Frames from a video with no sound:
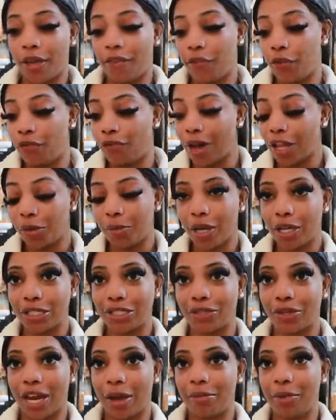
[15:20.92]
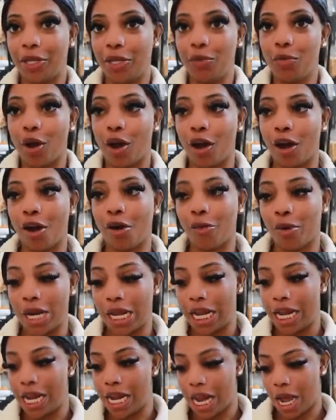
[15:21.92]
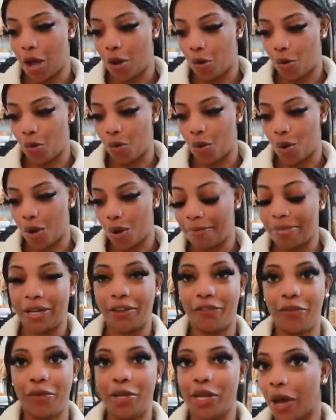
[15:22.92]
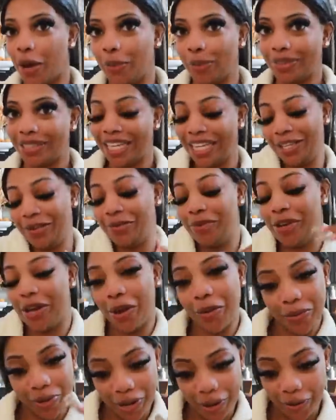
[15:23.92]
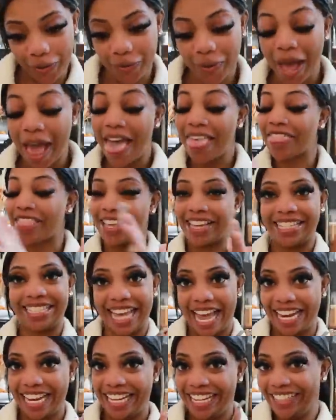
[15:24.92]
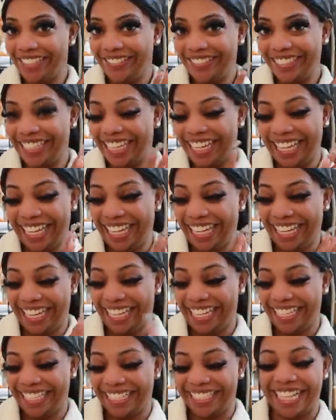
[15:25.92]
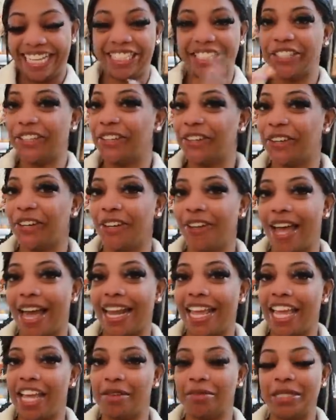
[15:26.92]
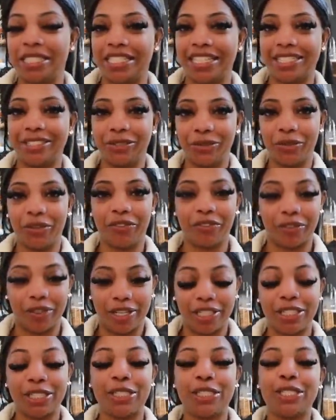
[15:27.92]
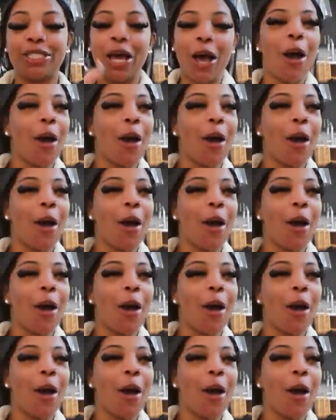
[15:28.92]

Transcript: if you follow me on Instagram, then you already know, but if you don't and you don't know, the exciting news is that your girl got an Amazon storefront. So